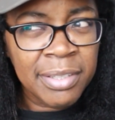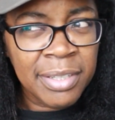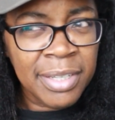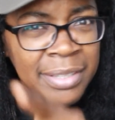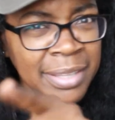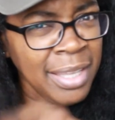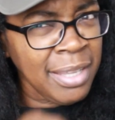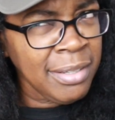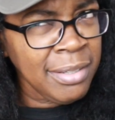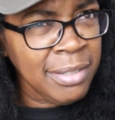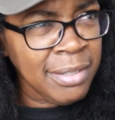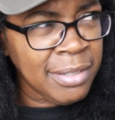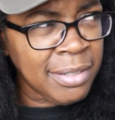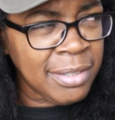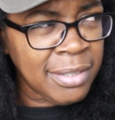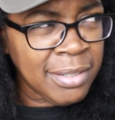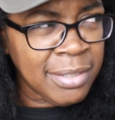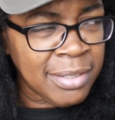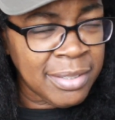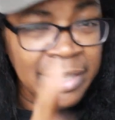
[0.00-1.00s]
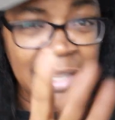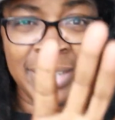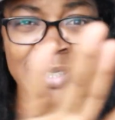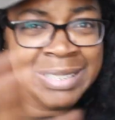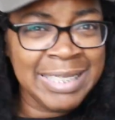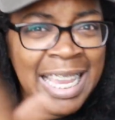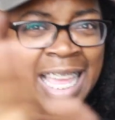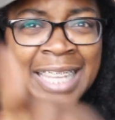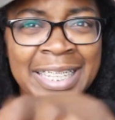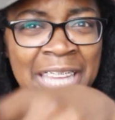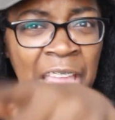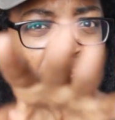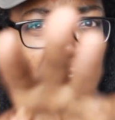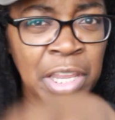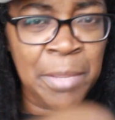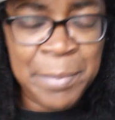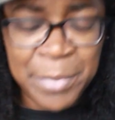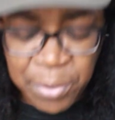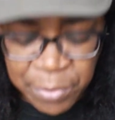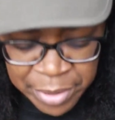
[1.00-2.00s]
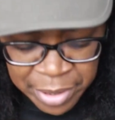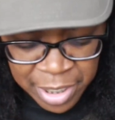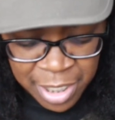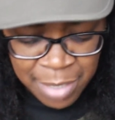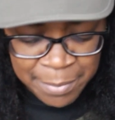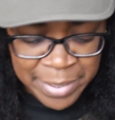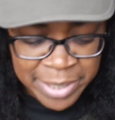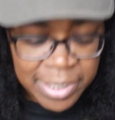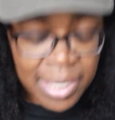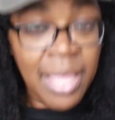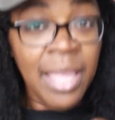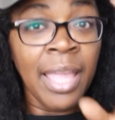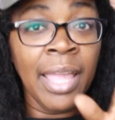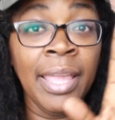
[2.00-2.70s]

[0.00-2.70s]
Is that her? Yeah, child, y'all let me know in the comments.